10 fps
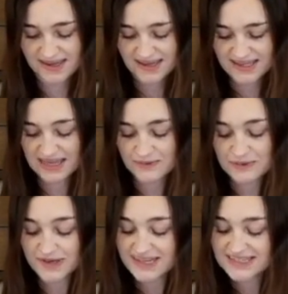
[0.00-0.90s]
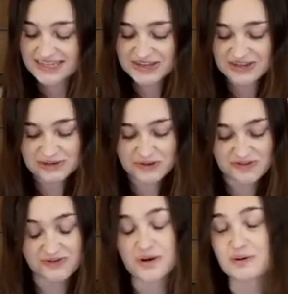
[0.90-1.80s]
Yet we will continue to
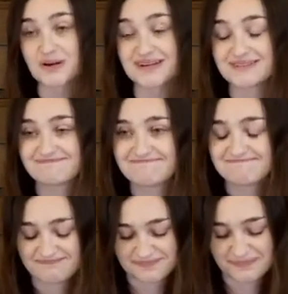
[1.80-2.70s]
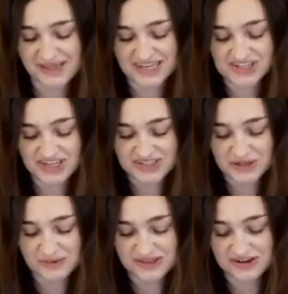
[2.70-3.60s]
move forward, being
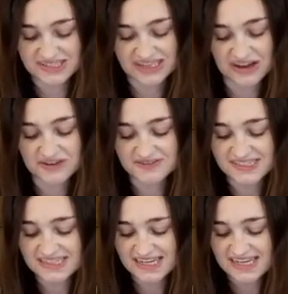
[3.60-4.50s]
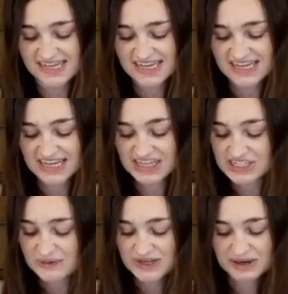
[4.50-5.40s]
gentle with ourselves and
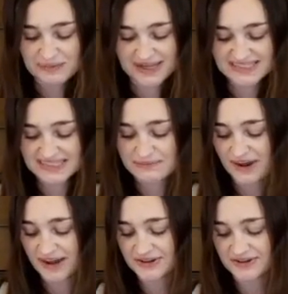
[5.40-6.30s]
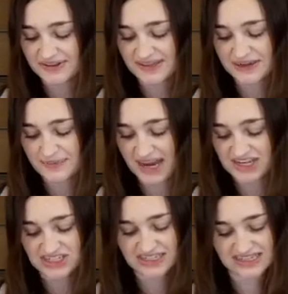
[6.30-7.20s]
doing our best to model the
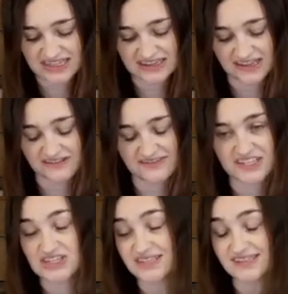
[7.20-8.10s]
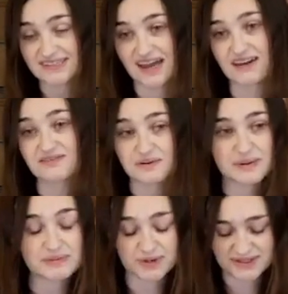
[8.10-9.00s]
compassion and love that Jesus had for
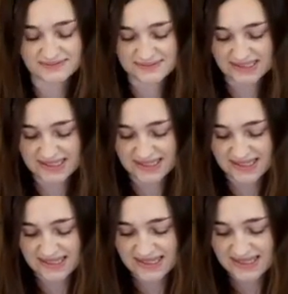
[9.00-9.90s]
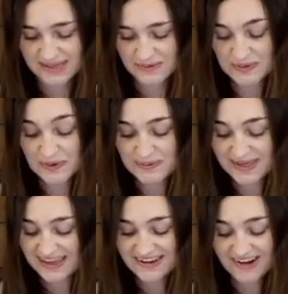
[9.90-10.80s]
people. We will
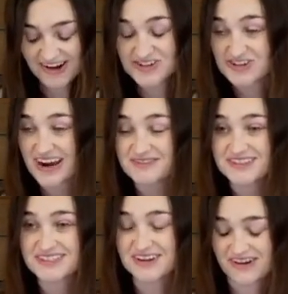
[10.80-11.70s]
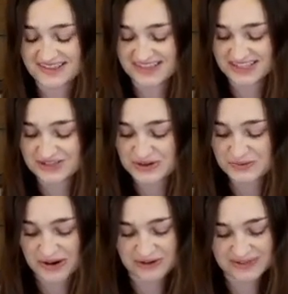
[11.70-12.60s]
begin our travels on this new
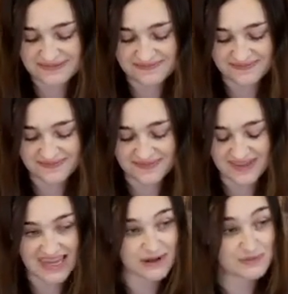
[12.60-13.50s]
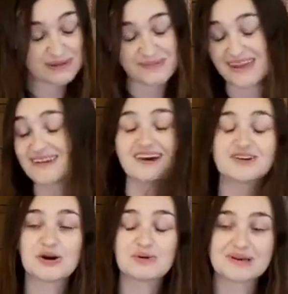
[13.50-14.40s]
road, and we may not
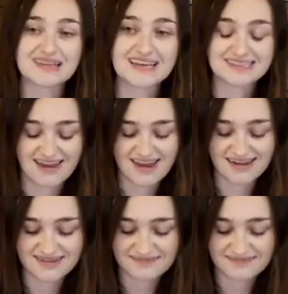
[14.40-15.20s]
know what lies ahead.